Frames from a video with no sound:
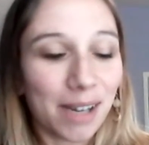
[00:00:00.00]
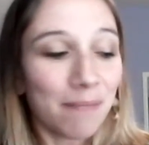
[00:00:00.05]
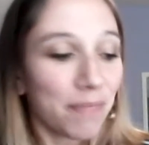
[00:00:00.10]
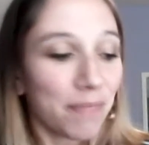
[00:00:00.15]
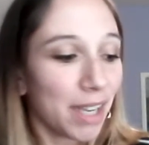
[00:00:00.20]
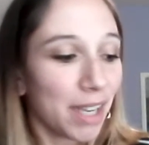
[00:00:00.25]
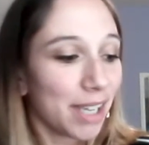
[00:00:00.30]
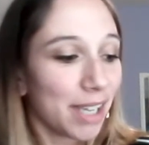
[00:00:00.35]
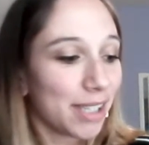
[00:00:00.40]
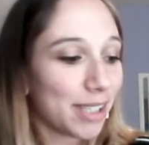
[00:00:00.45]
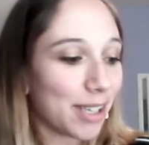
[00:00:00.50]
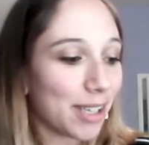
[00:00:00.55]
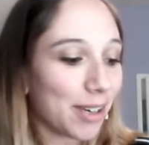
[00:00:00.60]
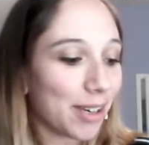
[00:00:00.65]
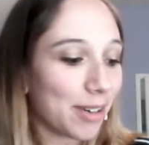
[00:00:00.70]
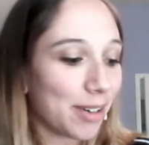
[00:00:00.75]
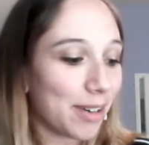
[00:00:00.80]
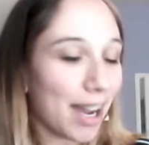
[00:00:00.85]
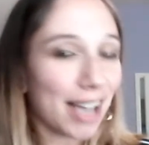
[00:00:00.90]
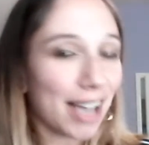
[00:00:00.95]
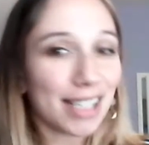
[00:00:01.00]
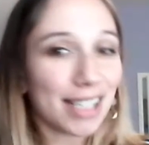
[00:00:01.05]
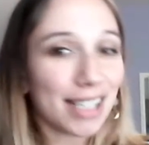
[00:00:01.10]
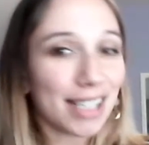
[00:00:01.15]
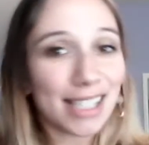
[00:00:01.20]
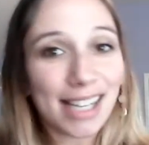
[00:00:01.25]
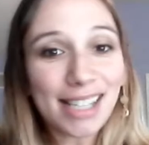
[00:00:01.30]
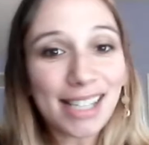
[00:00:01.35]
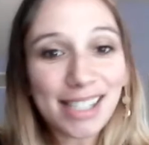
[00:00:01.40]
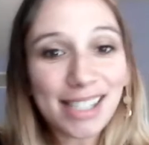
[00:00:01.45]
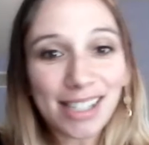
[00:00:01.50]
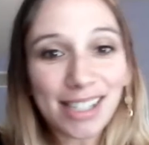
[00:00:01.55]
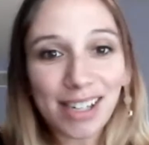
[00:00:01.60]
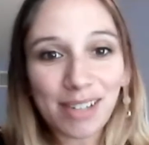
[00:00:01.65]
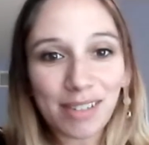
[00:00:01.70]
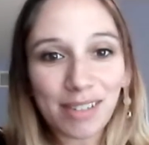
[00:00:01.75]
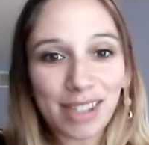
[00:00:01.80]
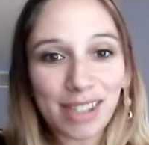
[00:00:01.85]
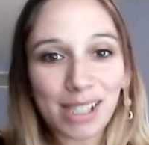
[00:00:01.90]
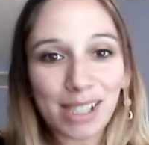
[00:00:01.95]
So to get started with
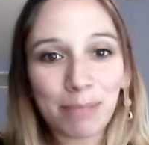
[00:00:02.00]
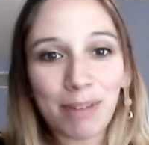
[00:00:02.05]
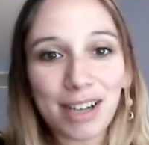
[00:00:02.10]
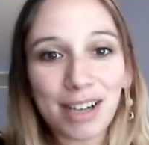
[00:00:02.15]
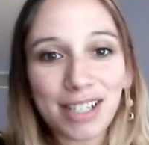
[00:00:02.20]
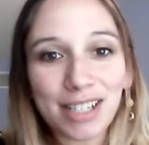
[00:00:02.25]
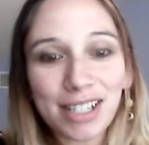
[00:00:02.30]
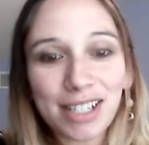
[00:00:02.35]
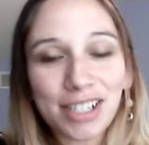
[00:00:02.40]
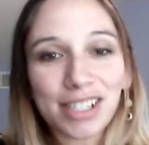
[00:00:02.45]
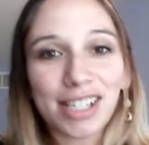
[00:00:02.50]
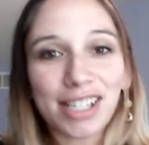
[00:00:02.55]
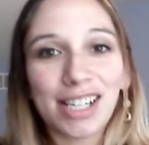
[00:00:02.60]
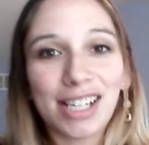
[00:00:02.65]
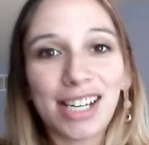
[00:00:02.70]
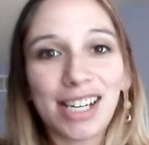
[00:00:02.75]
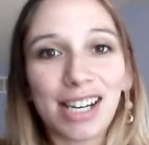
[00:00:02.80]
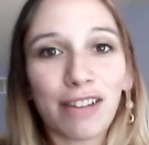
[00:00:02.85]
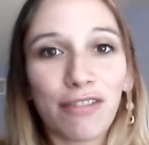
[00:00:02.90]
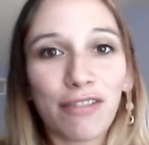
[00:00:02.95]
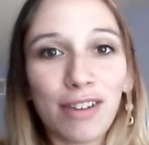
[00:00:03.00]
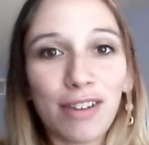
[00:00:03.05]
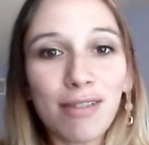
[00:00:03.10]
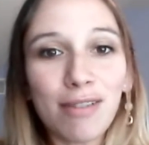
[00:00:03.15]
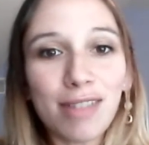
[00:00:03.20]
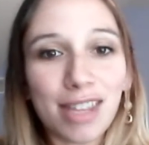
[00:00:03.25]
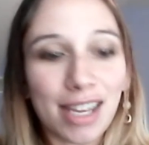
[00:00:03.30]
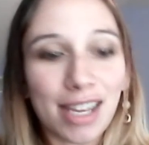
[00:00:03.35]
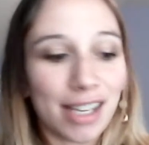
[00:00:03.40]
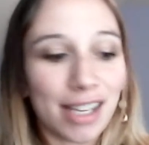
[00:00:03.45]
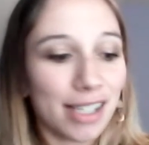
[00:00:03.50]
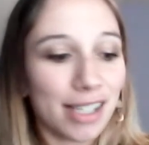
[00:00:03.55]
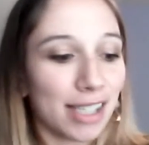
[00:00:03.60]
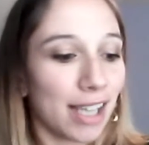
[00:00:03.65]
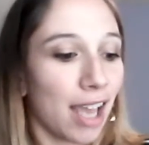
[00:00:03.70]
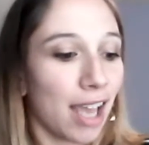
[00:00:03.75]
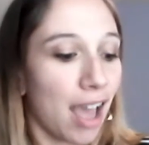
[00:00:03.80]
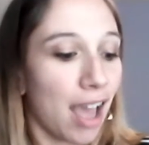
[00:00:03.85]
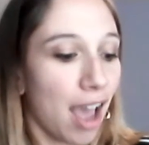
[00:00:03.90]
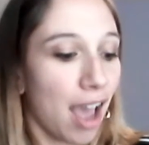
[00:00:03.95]
this project, you're going to need a few things.
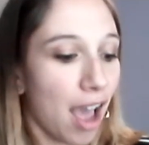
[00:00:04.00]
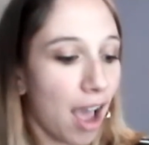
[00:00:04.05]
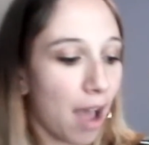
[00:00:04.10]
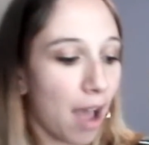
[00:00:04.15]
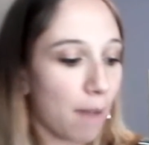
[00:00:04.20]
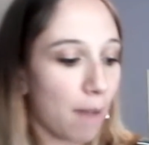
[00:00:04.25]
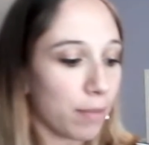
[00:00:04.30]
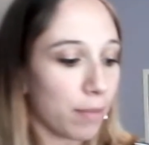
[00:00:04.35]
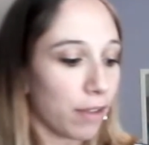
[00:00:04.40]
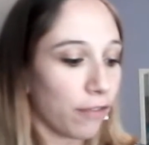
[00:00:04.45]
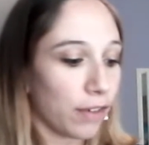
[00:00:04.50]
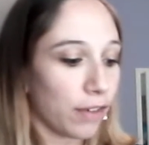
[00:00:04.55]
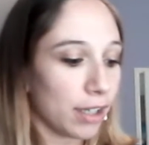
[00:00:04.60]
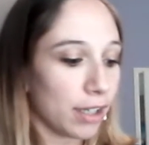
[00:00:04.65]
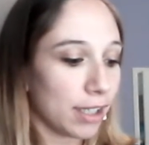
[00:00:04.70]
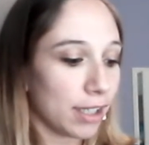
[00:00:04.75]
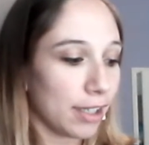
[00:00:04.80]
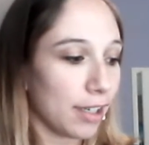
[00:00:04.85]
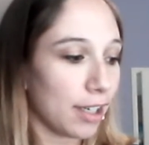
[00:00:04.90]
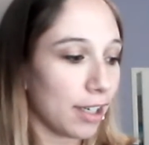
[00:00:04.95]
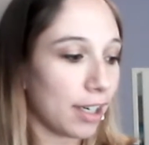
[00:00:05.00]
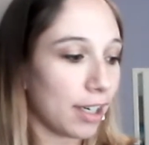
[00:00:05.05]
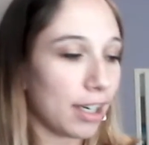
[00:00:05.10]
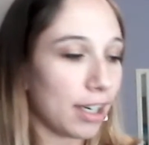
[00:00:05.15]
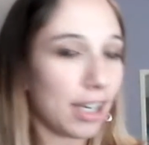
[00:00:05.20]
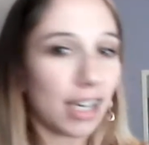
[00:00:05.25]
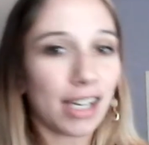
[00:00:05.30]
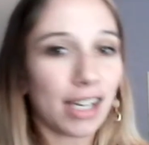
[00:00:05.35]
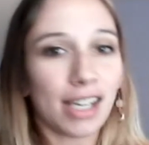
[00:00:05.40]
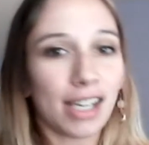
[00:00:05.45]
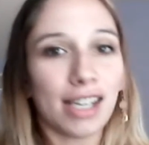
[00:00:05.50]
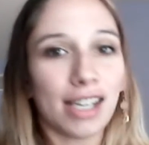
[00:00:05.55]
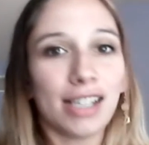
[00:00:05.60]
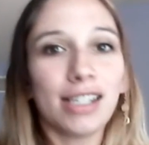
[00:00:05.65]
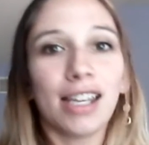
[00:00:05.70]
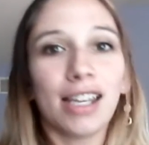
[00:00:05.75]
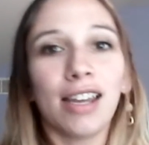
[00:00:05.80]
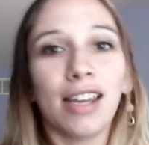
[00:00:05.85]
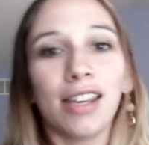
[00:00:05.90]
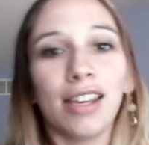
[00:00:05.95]
The first thing you're going to need is
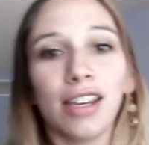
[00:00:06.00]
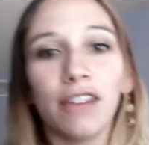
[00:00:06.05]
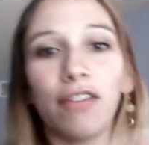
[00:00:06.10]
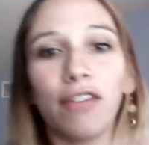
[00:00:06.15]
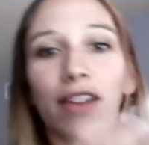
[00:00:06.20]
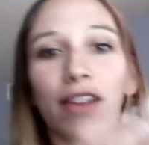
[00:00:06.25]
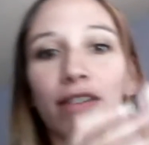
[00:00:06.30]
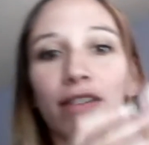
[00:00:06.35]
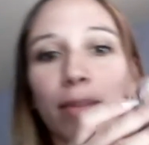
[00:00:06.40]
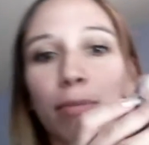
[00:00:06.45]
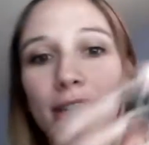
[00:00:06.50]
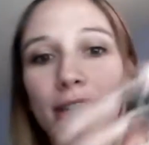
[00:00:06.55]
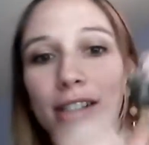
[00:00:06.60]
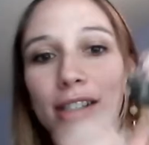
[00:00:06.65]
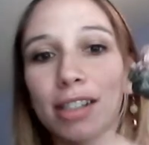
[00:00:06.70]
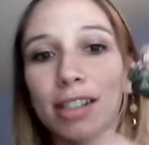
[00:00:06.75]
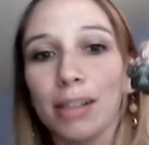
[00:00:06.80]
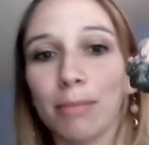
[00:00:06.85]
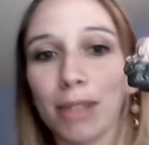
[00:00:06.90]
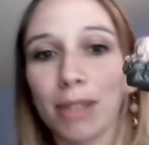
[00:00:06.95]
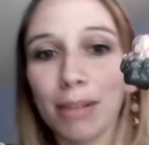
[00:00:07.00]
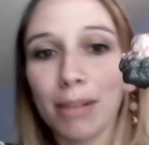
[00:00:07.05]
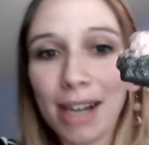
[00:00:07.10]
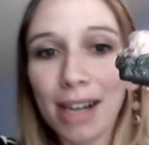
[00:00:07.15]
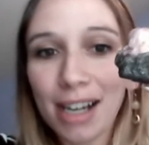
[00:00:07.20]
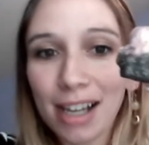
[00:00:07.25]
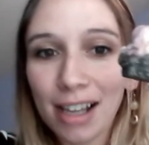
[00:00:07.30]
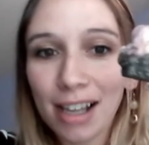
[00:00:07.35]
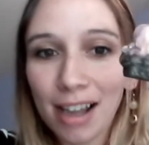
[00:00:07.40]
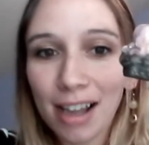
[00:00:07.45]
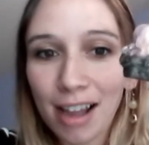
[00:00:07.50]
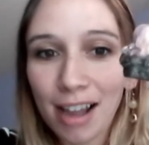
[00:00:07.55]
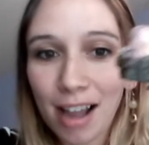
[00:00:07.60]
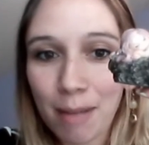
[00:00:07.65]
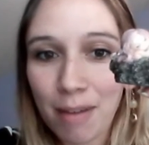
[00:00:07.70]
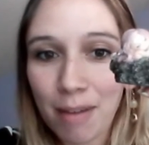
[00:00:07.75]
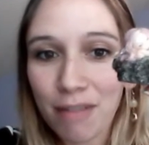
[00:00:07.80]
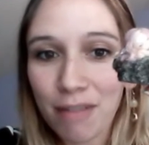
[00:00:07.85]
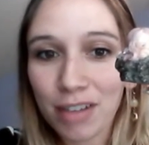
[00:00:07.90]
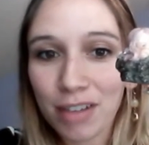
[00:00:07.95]
your favorite porcelain mermaid.
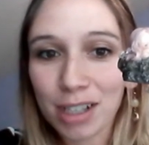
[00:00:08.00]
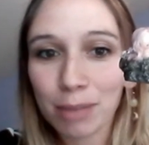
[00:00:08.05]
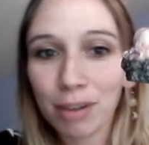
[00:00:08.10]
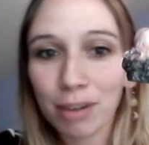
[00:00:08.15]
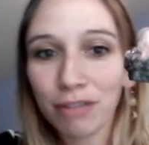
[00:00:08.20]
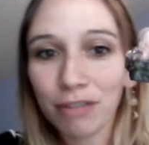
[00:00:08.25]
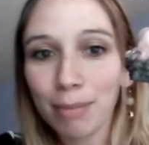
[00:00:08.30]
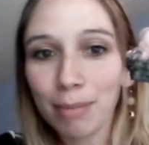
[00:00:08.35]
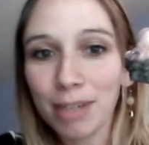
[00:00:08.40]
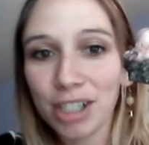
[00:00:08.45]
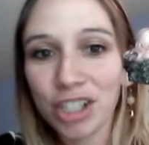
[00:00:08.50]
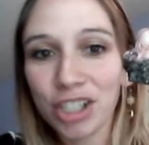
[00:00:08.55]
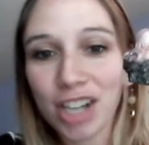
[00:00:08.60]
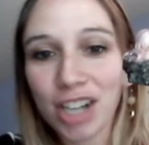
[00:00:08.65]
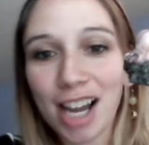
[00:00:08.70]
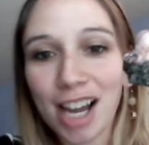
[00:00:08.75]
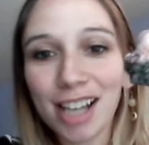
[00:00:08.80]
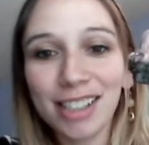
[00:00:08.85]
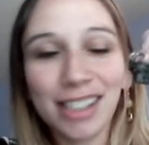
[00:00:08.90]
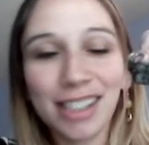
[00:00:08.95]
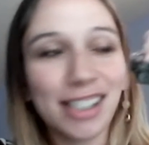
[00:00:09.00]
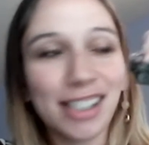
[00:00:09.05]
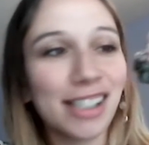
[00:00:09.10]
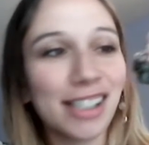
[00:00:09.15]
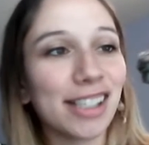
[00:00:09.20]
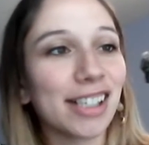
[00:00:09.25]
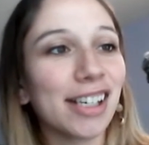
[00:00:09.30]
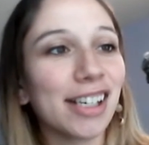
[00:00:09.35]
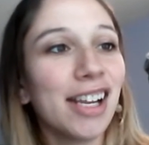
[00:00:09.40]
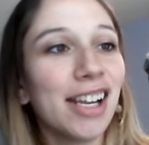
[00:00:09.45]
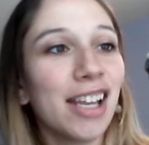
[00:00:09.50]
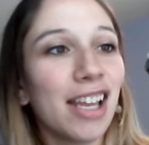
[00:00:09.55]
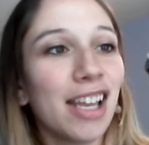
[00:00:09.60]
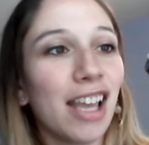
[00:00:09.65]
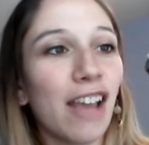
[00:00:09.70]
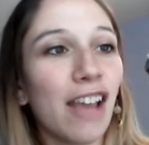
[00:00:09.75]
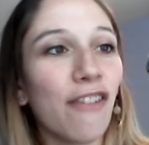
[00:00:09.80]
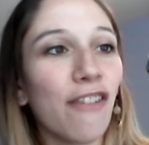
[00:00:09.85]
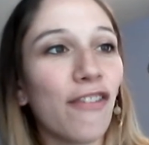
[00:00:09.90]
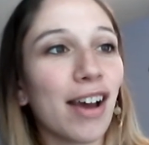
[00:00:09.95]
If there's one from your childhood, or if